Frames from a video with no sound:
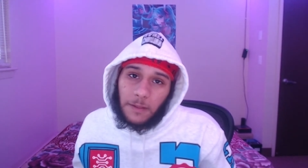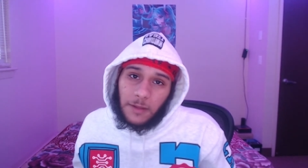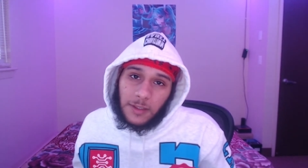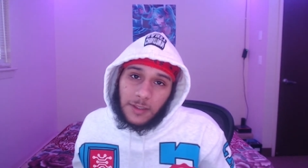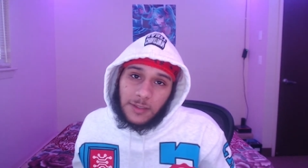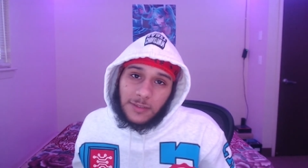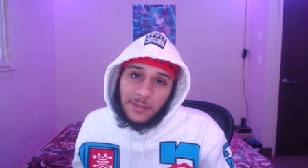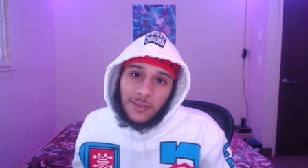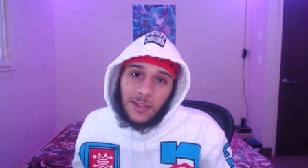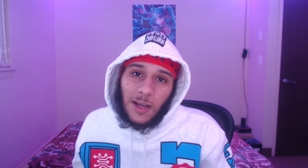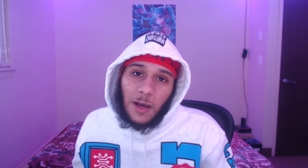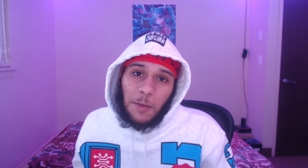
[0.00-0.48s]

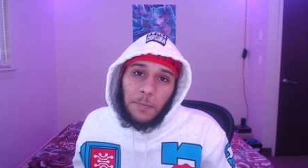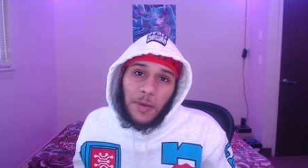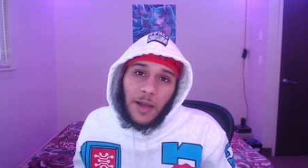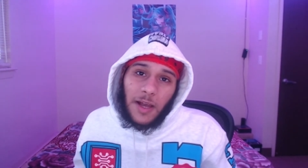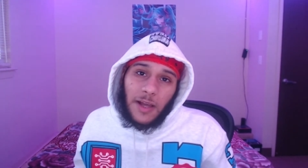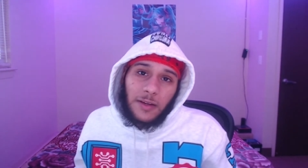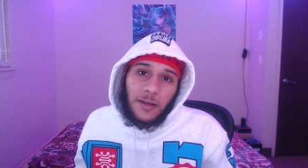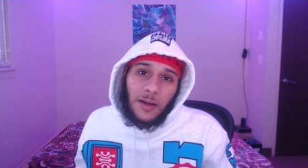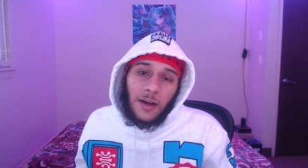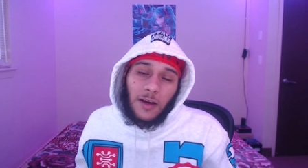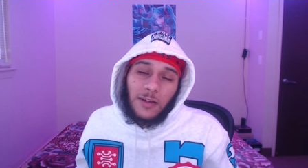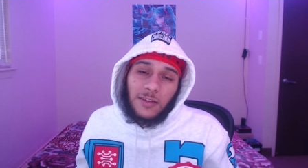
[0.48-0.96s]
It's not
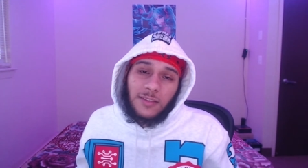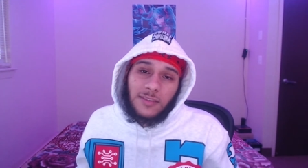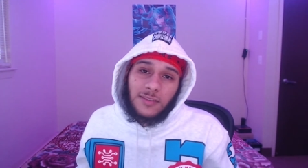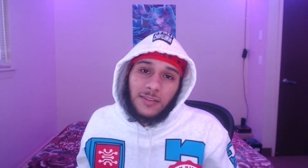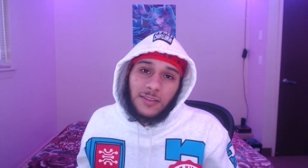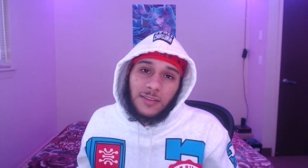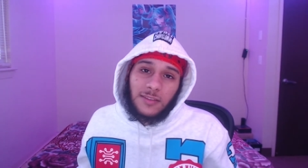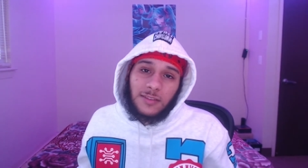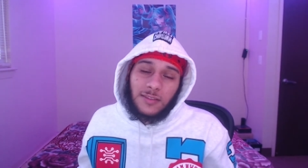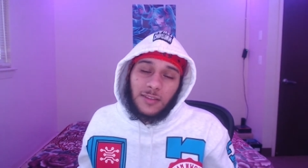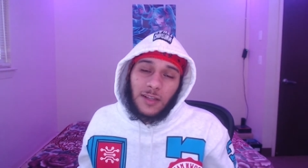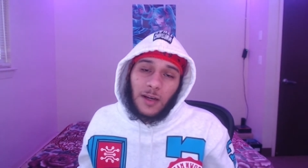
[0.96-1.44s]
bad,
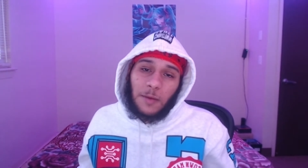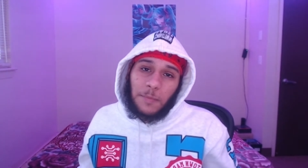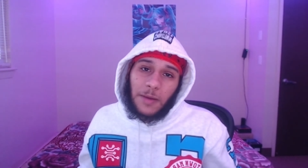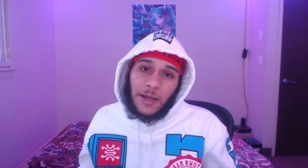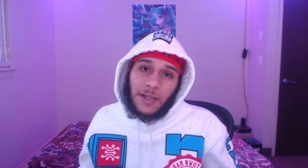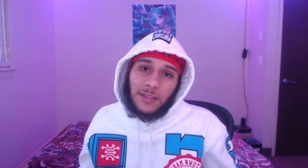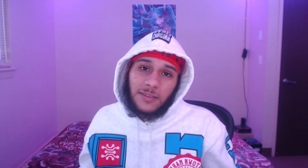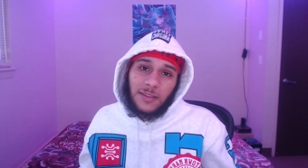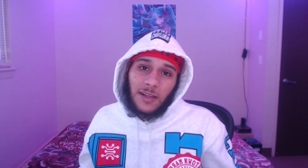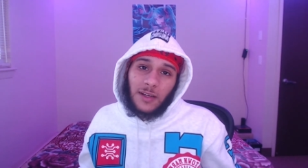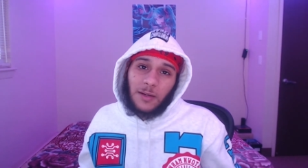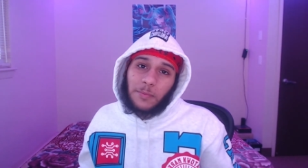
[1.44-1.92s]
honestly. It's not
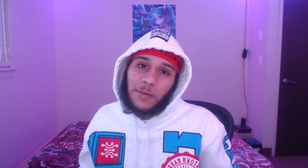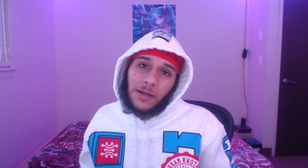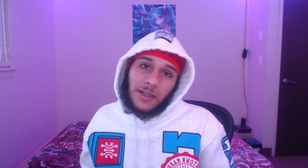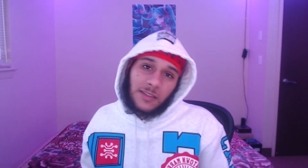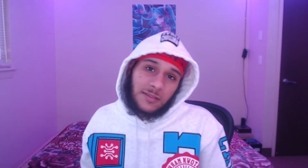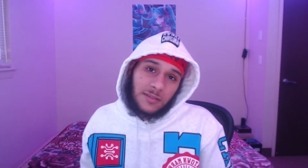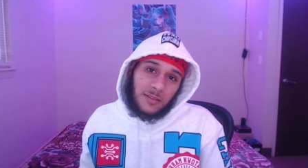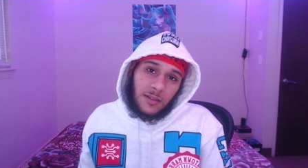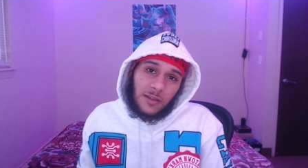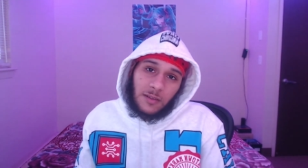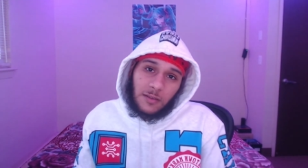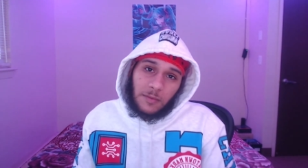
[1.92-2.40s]
bad. It's not a
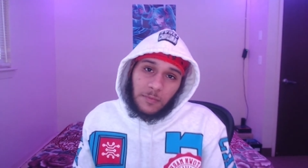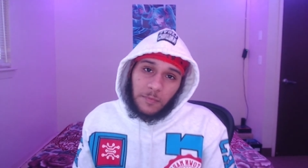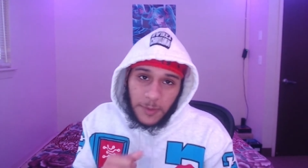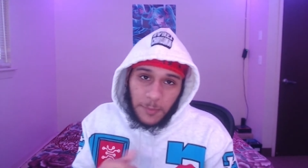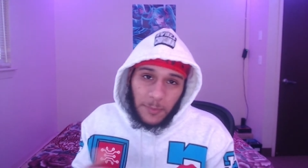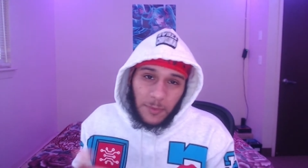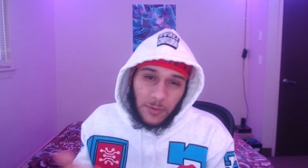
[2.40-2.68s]
bad song.